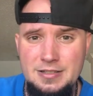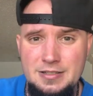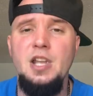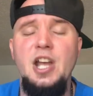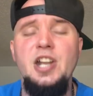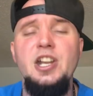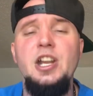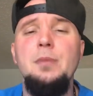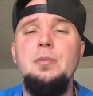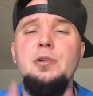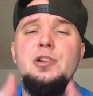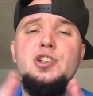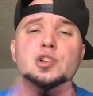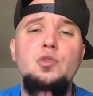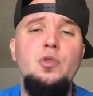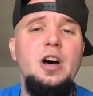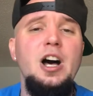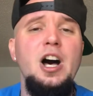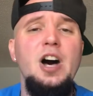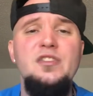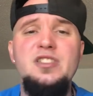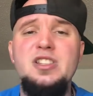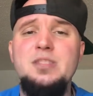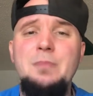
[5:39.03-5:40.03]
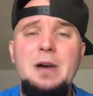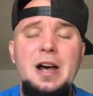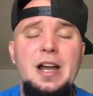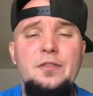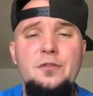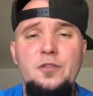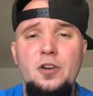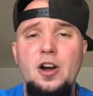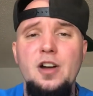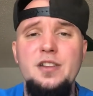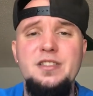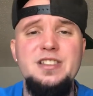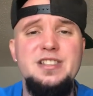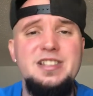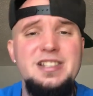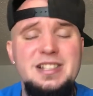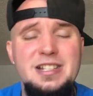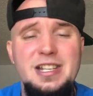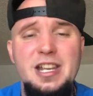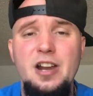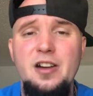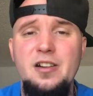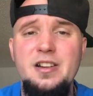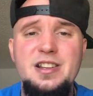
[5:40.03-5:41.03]
And number 12 is by far the
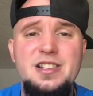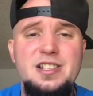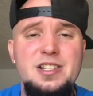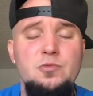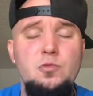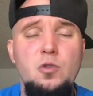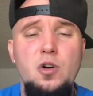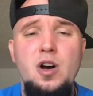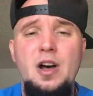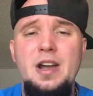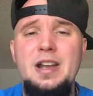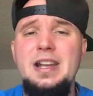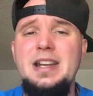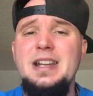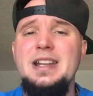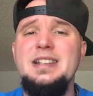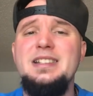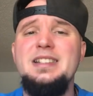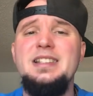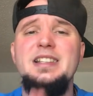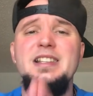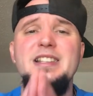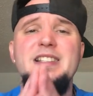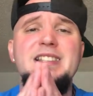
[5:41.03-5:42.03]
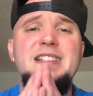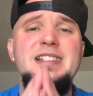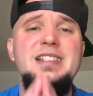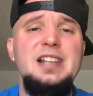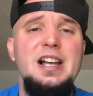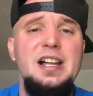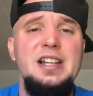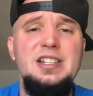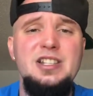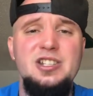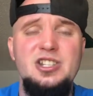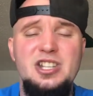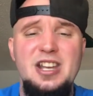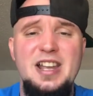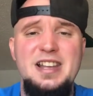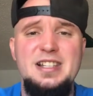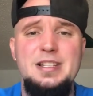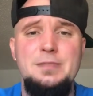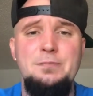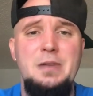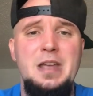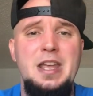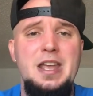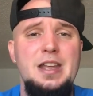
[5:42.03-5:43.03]
scariest one, and it's the sudden
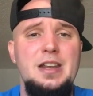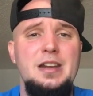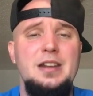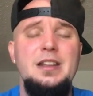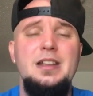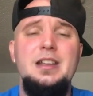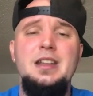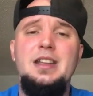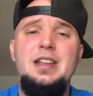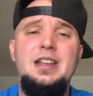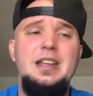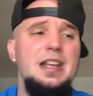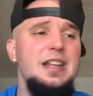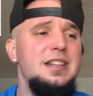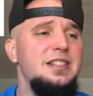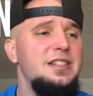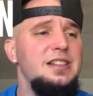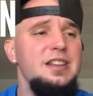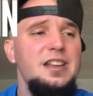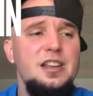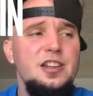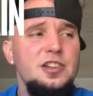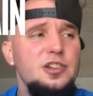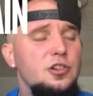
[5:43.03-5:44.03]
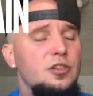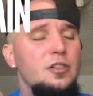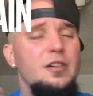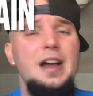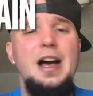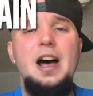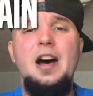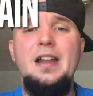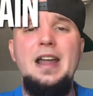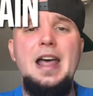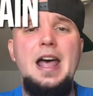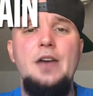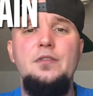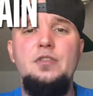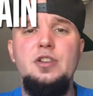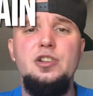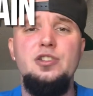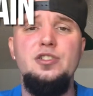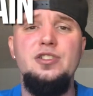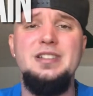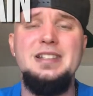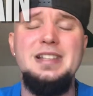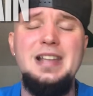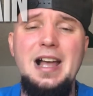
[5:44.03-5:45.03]
chest pain. It's you're out having a
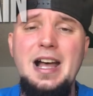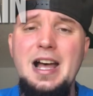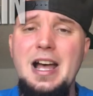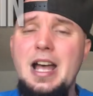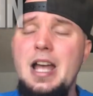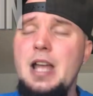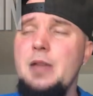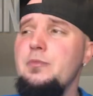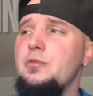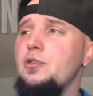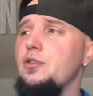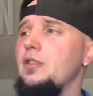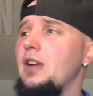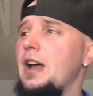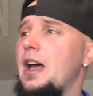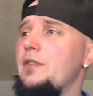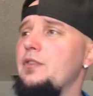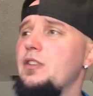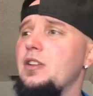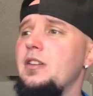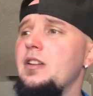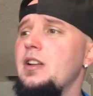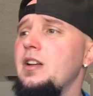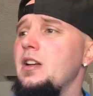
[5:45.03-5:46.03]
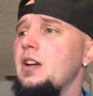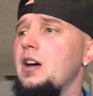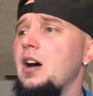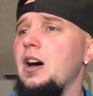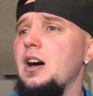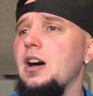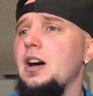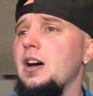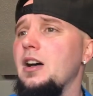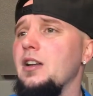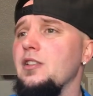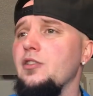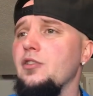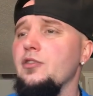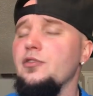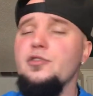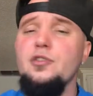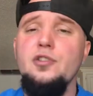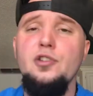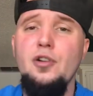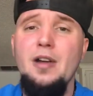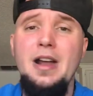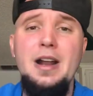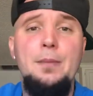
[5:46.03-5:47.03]
good time, you're having
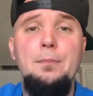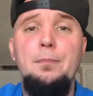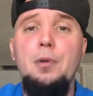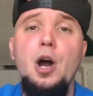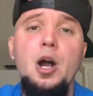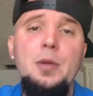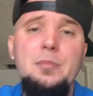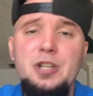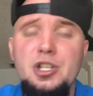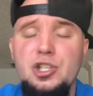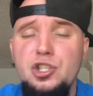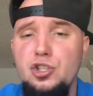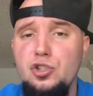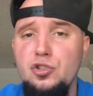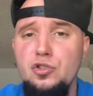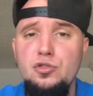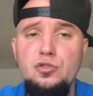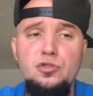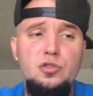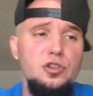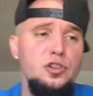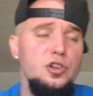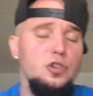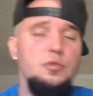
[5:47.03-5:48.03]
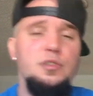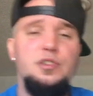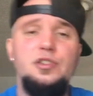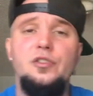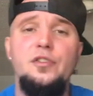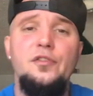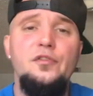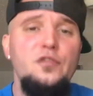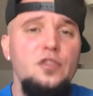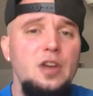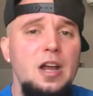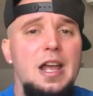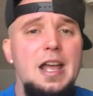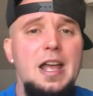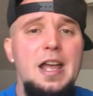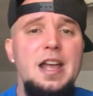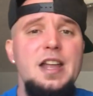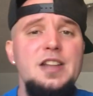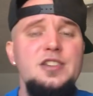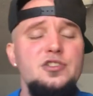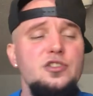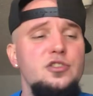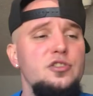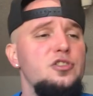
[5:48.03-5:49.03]
you're at a barbecue, or you're with your
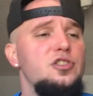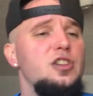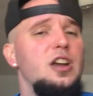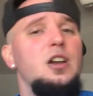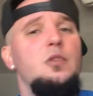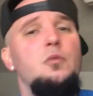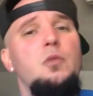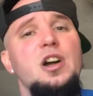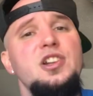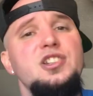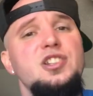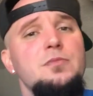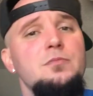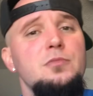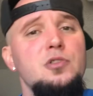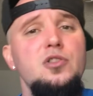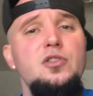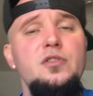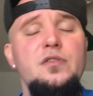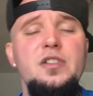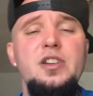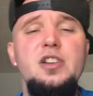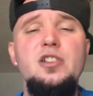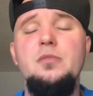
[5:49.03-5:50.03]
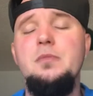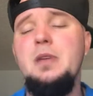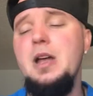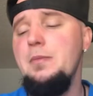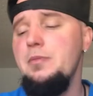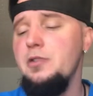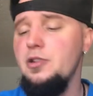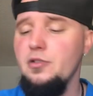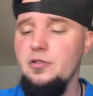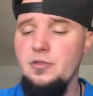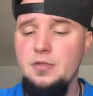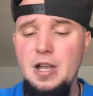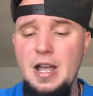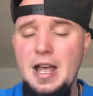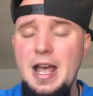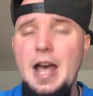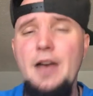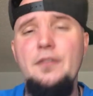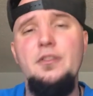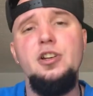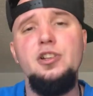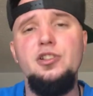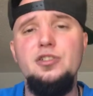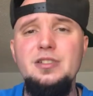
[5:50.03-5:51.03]
friends, or you're trying to watch a movie, or maybe you're
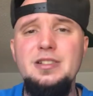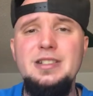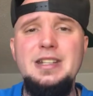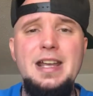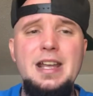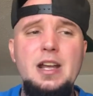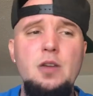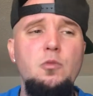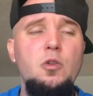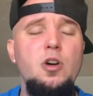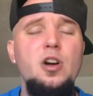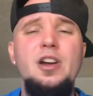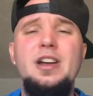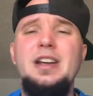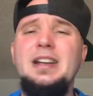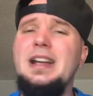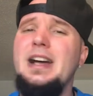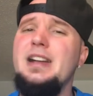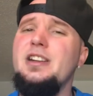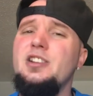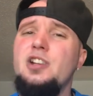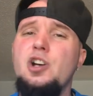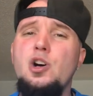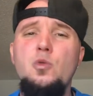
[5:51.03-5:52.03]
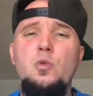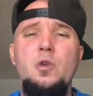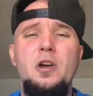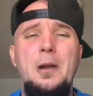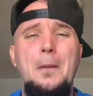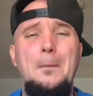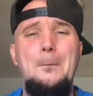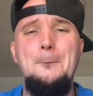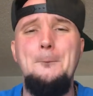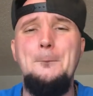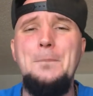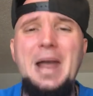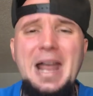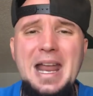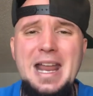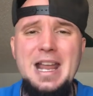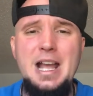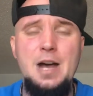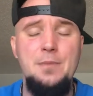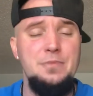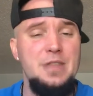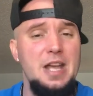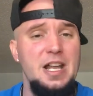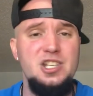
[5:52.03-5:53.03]
having a good day at work, and out of nowhere,
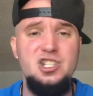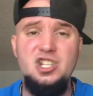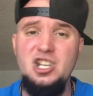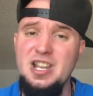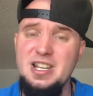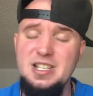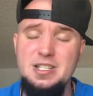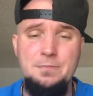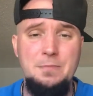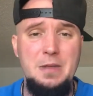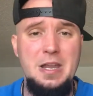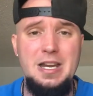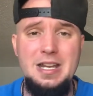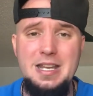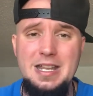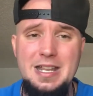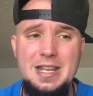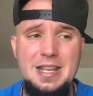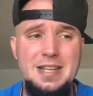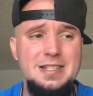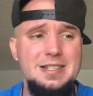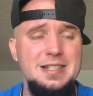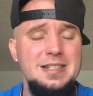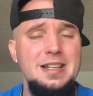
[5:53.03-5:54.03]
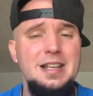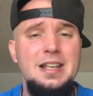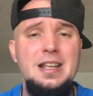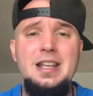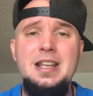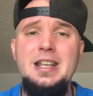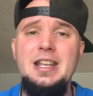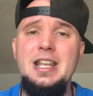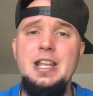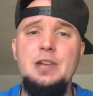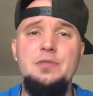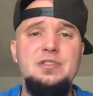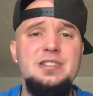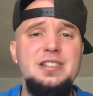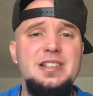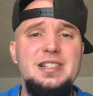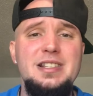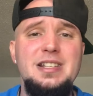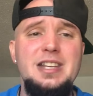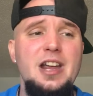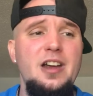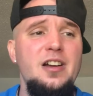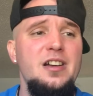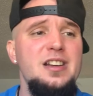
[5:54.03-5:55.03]
bam, that chest pain hits. It was the
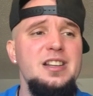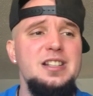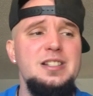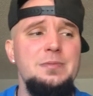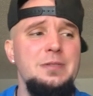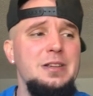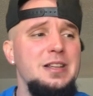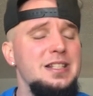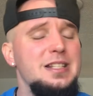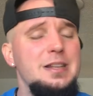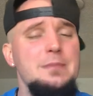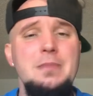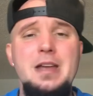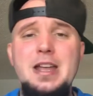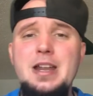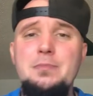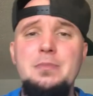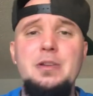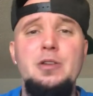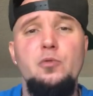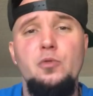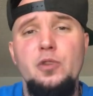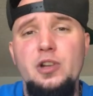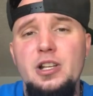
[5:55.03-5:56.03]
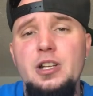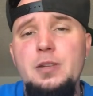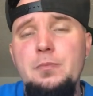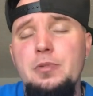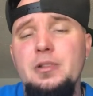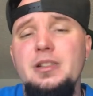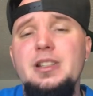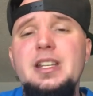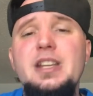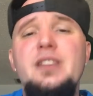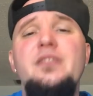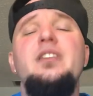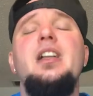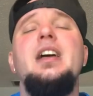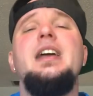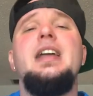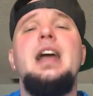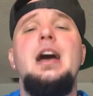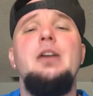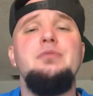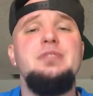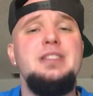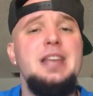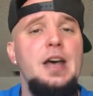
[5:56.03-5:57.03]
scariest because it made me really believe like
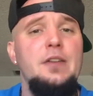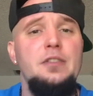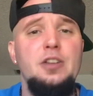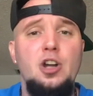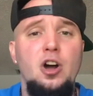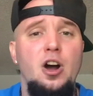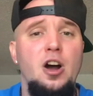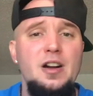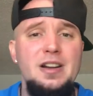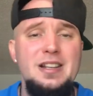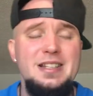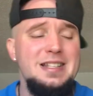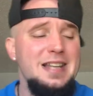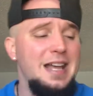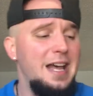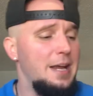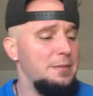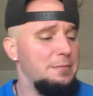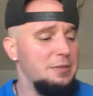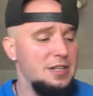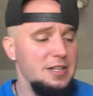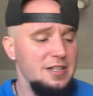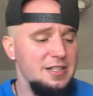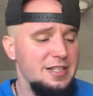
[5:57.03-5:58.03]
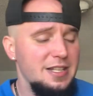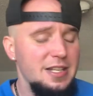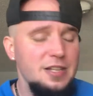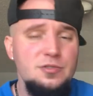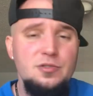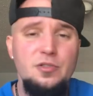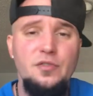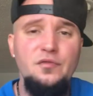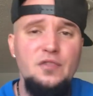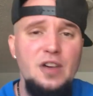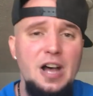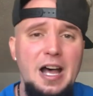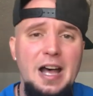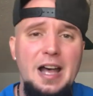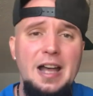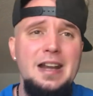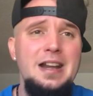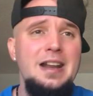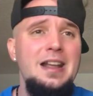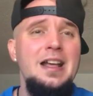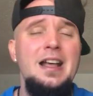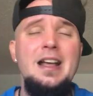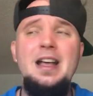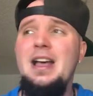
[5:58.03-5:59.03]
I was having a heart attack, because things were
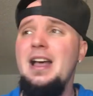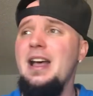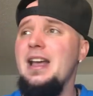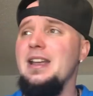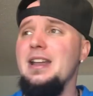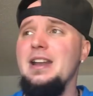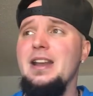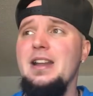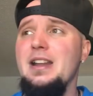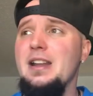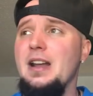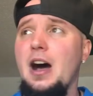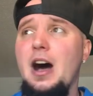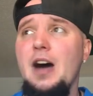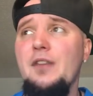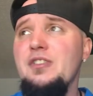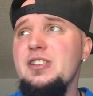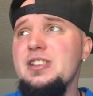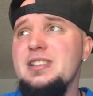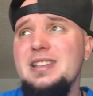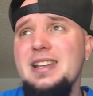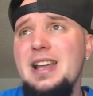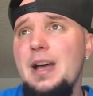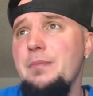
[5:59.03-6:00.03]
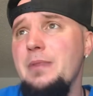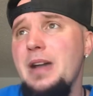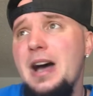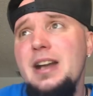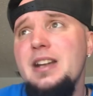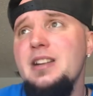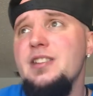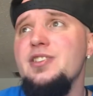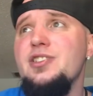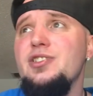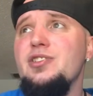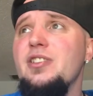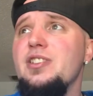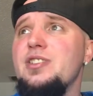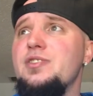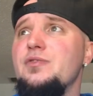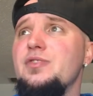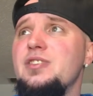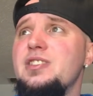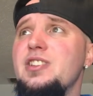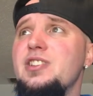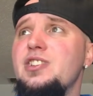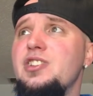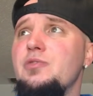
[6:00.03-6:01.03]
fine, and obviously I'm not in a
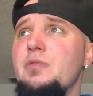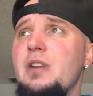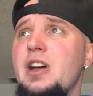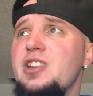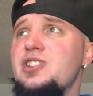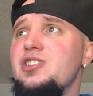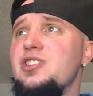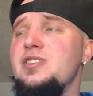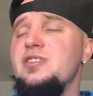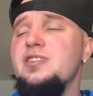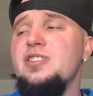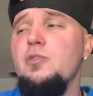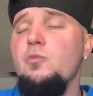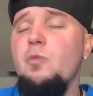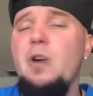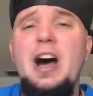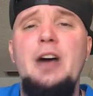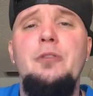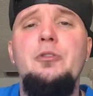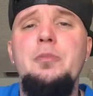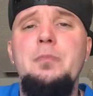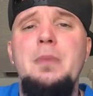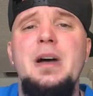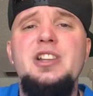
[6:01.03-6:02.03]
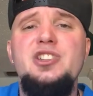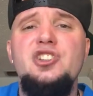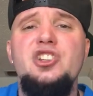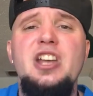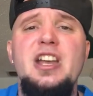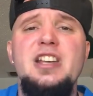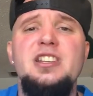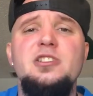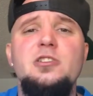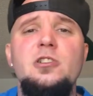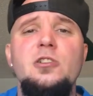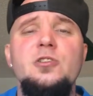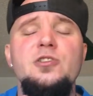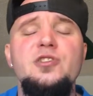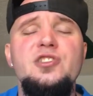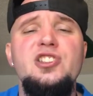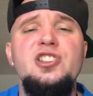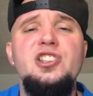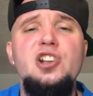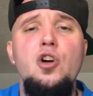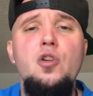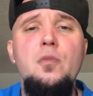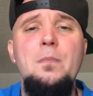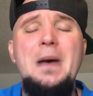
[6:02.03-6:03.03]
stressful situation, so why would my chest hurt
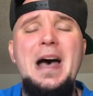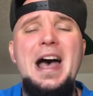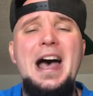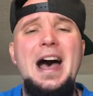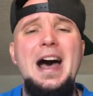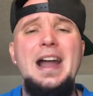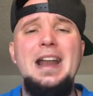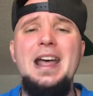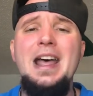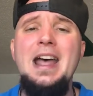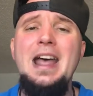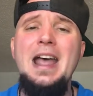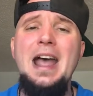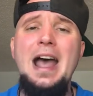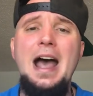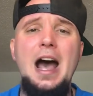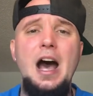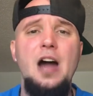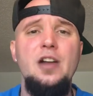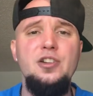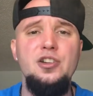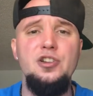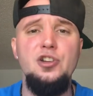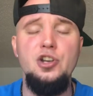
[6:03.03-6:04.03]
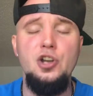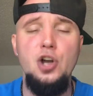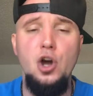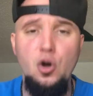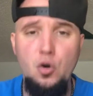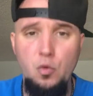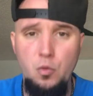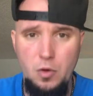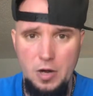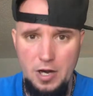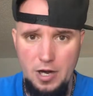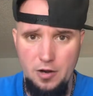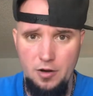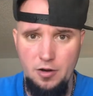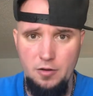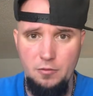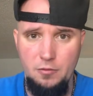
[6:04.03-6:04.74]
so bad out of nowhere,